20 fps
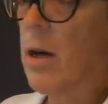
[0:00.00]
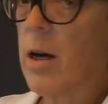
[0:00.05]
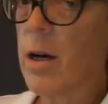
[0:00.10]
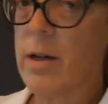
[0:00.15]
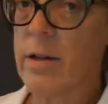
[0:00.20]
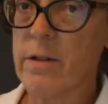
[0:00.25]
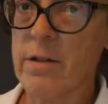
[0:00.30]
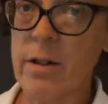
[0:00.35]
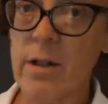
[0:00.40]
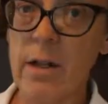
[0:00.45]

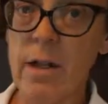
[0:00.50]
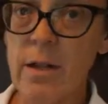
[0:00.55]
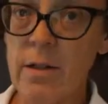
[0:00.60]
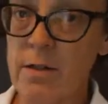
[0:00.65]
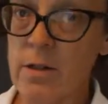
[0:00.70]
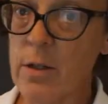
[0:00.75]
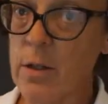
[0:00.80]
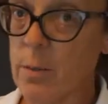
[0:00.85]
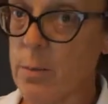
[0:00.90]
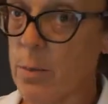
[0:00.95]
honestly,
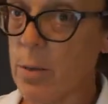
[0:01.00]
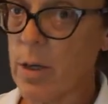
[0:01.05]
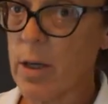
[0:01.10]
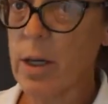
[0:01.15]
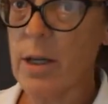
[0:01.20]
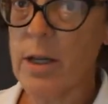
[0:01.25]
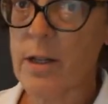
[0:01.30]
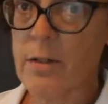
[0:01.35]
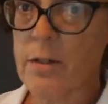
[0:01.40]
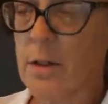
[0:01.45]
it's a good book,
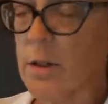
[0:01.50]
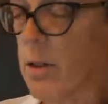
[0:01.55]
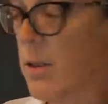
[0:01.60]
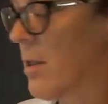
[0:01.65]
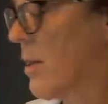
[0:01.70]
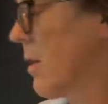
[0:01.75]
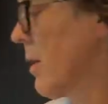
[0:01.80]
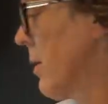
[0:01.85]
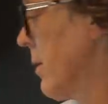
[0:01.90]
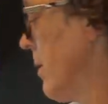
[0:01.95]
it's a good
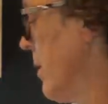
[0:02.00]
deal.